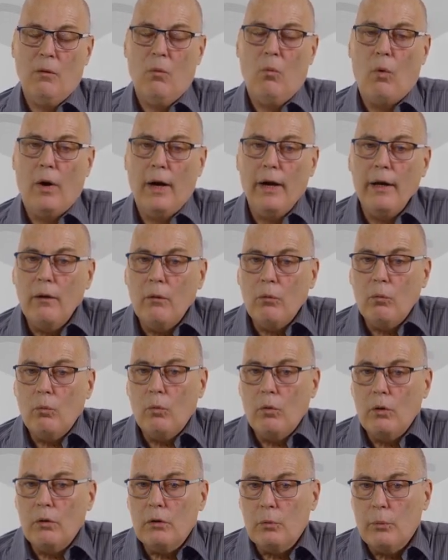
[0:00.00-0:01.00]
Why
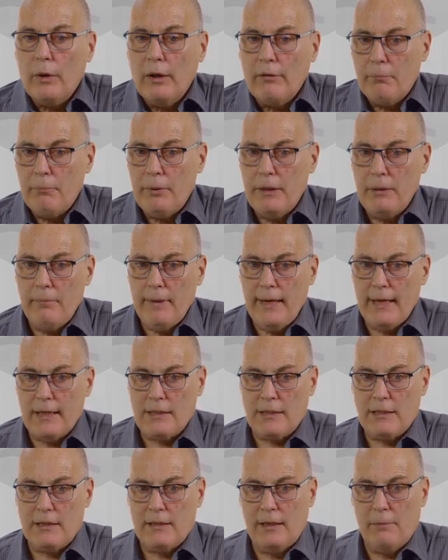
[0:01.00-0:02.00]
do we have a
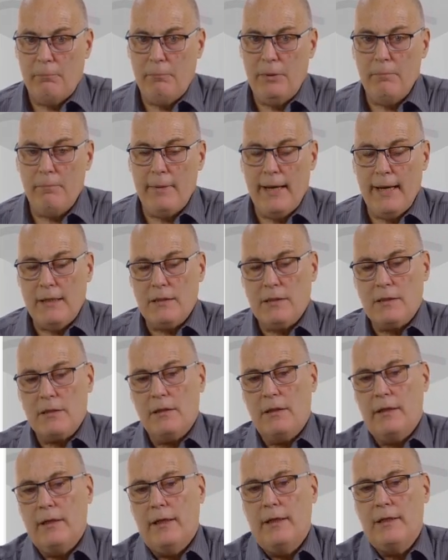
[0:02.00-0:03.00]
Pmax? That Pmax
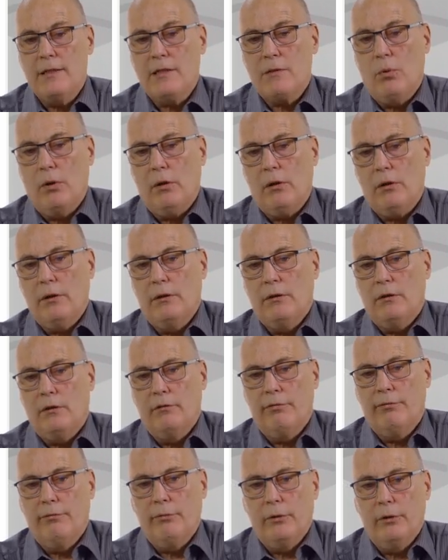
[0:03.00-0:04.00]
is what is
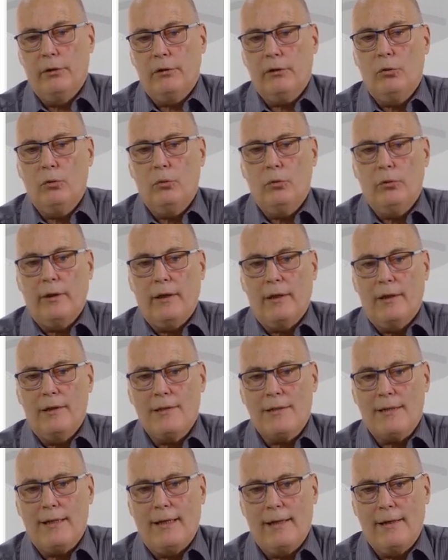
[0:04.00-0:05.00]
referred to
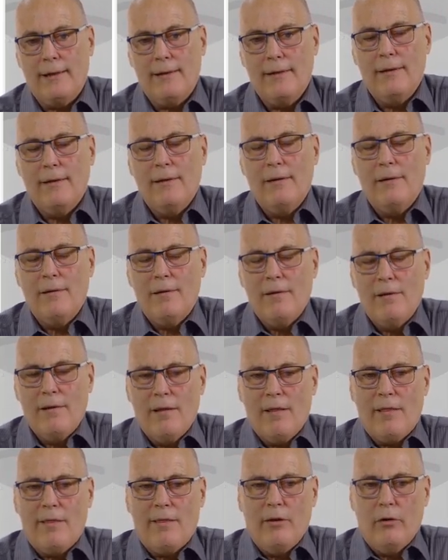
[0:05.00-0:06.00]
as a
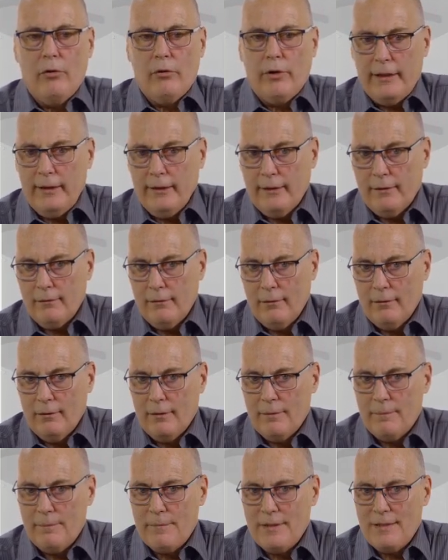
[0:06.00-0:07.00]

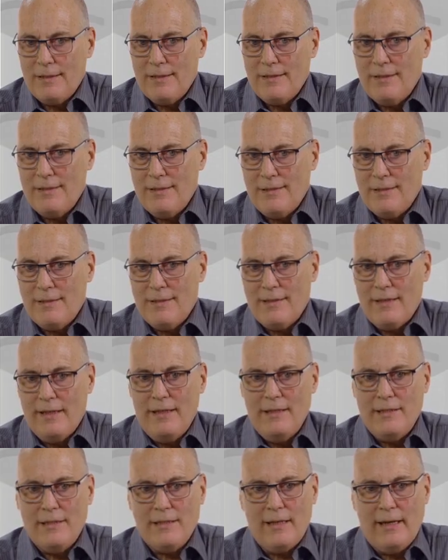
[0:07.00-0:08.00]
theoretical
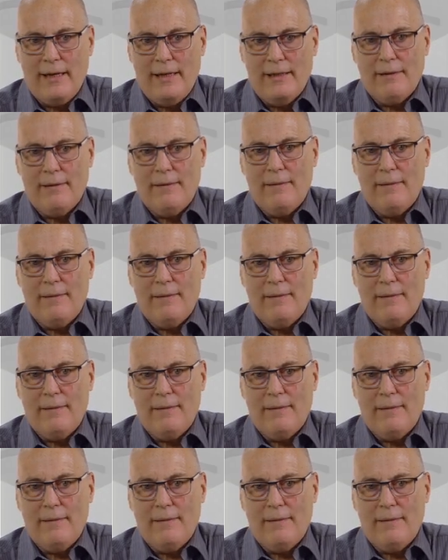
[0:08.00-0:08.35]
steady state